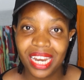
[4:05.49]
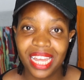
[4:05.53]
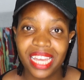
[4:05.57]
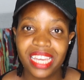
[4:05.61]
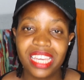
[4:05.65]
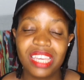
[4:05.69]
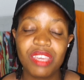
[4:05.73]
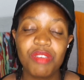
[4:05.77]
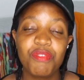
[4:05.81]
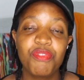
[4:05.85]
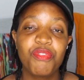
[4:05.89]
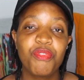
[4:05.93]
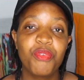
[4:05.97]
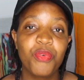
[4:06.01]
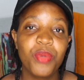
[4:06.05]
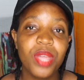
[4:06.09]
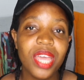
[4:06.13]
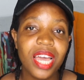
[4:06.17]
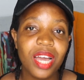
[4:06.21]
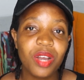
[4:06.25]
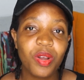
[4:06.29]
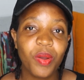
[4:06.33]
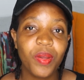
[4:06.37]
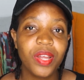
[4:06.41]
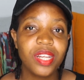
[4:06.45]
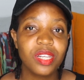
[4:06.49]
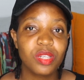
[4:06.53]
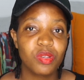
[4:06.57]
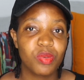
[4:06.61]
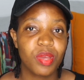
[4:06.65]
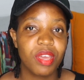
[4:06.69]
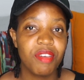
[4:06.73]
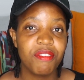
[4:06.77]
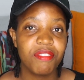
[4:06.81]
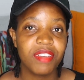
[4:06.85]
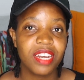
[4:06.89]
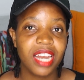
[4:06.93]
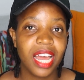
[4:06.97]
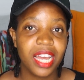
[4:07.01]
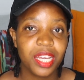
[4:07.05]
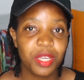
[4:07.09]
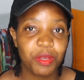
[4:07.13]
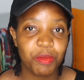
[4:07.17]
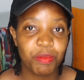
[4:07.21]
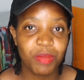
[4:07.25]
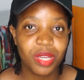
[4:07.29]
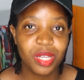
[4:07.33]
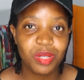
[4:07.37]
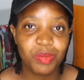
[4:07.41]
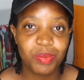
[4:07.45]
Like if we are going to have an
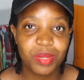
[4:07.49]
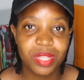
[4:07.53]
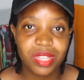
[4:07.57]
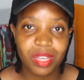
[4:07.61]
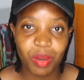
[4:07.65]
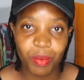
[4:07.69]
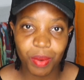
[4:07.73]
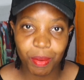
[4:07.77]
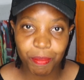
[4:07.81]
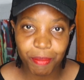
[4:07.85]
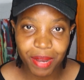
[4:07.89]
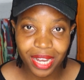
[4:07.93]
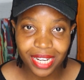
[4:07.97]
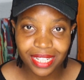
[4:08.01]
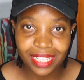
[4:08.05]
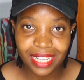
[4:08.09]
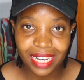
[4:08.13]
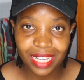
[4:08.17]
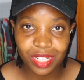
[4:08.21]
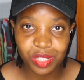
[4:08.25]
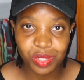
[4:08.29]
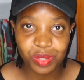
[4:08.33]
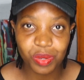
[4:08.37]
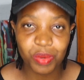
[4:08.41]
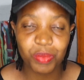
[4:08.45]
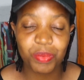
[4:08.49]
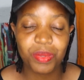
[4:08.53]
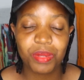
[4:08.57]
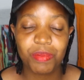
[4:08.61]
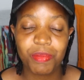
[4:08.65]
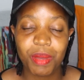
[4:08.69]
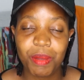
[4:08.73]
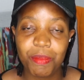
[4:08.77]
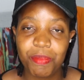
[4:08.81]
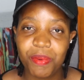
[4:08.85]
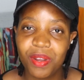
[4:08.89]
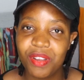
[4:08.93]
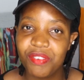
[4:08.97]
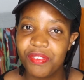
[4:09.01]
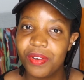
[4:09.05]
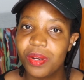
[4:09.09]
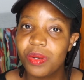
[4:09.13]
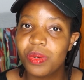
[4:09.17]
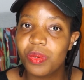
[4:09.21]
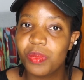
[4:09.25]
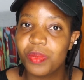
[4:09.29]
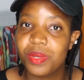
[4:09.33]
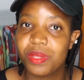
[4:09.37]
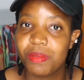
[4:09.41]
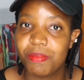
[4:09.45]
argument with our partners or with my
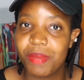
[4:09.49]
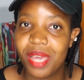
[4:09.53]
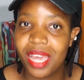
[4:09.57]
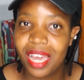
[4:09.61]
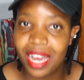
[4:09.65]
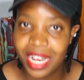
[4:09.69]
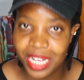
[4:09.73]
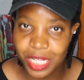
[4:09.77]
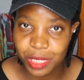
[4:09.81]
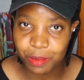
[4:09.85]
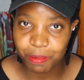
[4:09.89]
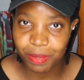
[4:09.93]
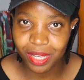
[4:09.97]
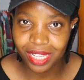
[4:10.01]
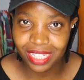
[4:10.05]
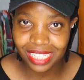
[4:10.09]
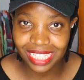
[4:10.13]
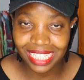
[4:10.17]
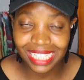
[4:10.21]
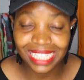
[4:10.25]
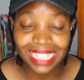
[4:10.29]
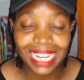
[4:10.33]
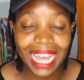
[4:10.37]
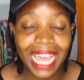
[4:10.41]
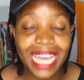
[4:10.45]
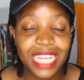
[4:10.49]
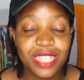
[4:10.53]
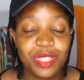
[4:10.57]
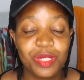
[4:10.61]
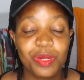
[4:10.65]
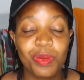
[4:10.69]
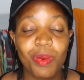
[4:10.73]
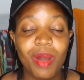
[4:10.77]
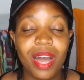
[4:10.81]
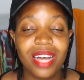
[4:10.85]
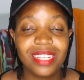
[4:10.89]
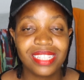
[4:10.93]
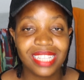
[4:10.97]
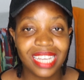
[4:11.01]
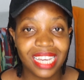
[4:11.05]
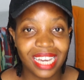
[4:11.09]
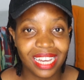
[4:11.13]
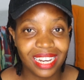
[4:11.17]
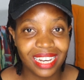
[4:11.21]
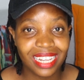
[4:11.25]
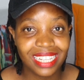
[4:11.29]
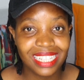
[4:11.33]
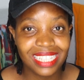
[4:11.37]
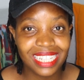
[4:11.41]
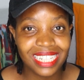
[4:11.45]
boyfriend or with my husband, it has to
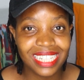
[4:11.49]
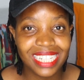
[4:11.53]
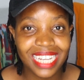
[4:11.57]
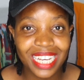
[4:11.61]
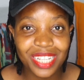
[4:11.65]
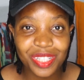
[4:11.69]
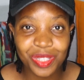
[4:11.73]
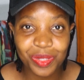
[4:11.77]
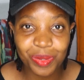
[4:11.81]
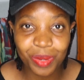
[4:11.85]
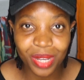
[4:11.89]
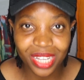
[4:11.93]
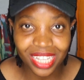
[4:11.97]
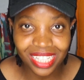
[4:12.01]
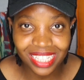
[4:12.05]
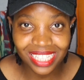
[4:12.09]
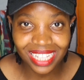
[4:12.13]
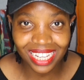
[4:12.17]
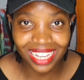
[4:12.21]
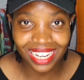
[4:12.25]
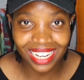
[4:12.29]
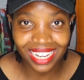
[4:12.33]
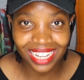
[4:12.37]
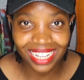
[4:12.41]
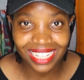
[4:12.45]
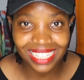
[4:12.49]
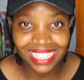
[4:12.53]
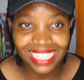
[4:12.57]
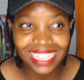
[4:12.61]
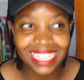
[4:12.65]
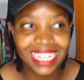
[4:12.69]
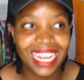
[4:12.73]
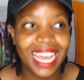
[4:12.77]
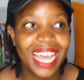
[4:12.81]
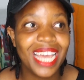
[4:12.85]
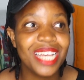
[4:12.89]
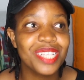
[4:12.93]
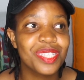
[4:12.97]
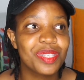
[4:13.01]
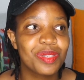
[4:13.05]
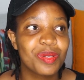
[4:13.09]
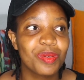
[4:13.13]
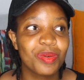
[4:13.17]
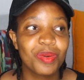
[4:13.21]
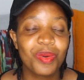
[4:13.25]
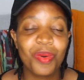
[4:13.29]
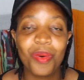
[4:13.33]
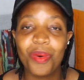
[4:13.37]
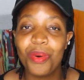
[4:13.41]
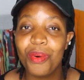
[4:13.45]
escalate, it has
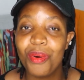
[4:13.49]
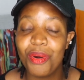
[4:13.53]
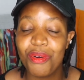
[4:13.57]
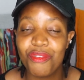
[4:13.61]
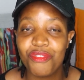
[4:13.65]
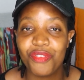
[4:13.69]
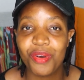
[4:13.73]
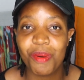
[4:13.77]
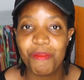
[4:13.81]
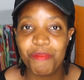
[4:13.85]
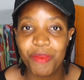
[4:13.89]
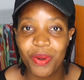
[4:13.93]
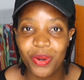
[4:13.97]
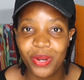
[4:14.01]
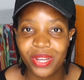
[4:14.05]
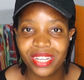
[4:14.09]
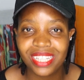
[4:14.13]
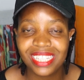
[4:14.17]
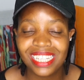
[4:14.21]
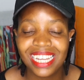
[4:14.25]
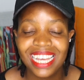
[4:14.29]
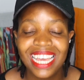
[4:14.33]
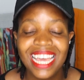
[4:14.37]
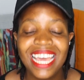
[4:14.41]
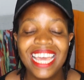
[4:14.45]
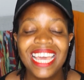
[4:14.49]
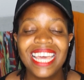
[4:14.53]
to go overboard.